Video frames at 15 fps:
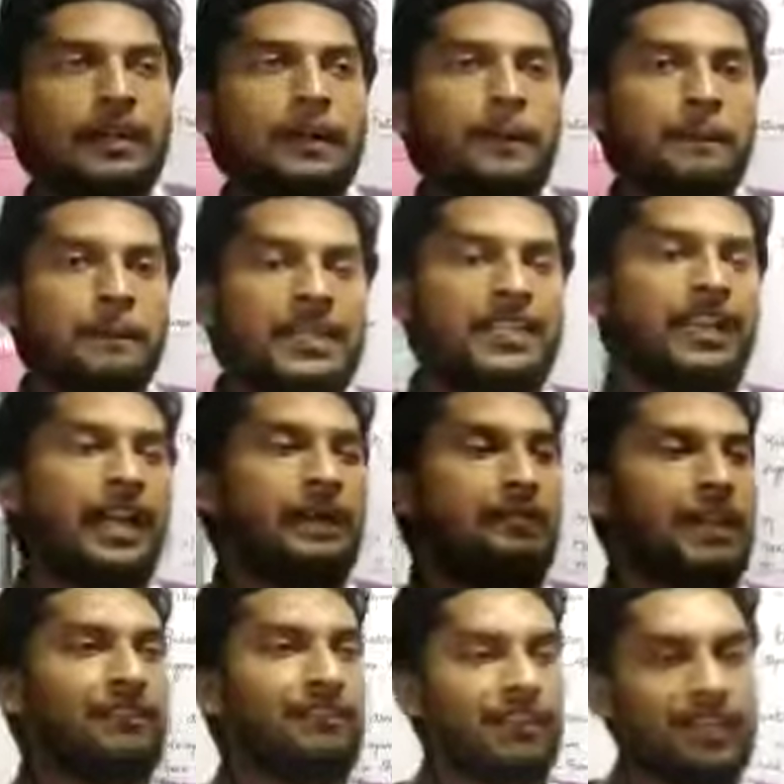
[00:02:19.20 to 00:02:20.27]
me and
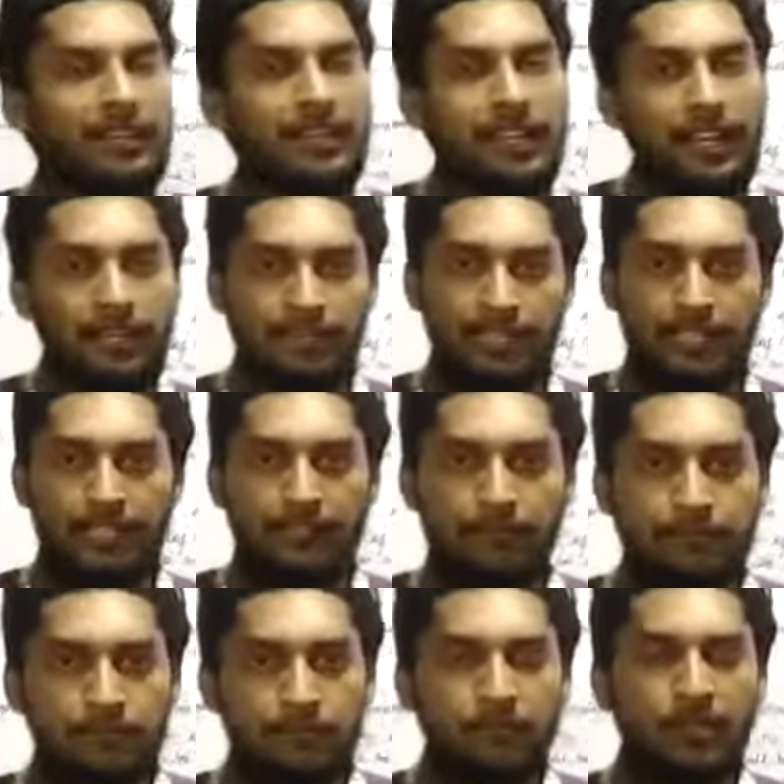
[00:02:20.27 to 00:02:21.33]
my friend are there,
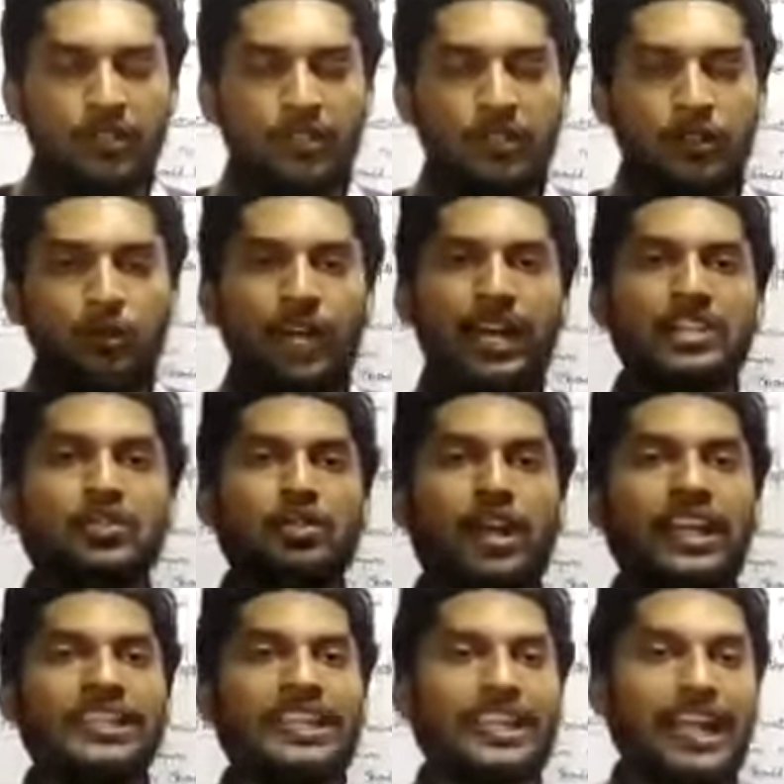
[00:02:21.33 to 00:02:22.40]
who has
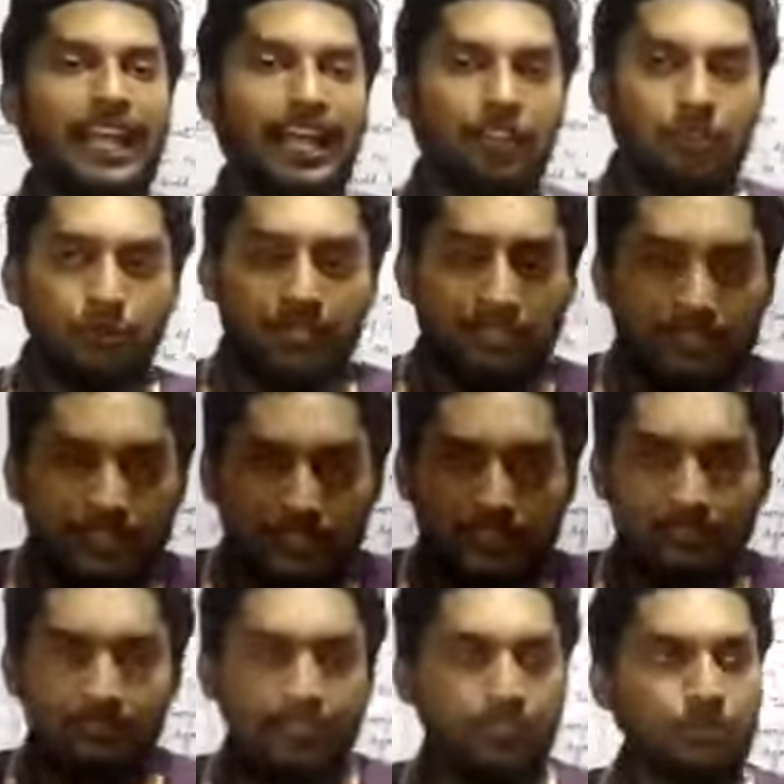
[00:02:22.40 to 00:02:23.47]
joined their hand together.
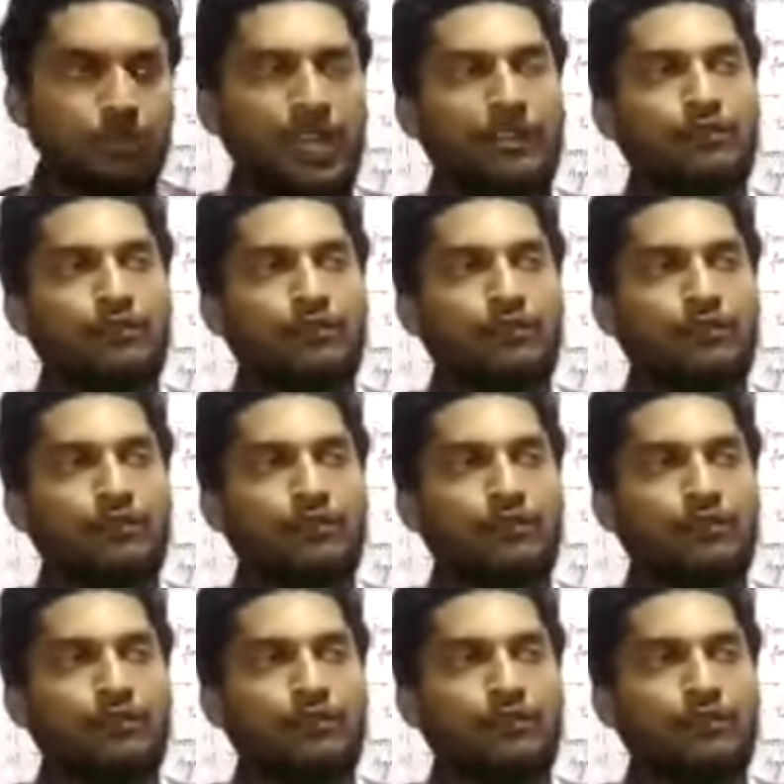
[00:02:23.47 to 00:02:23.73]
We two have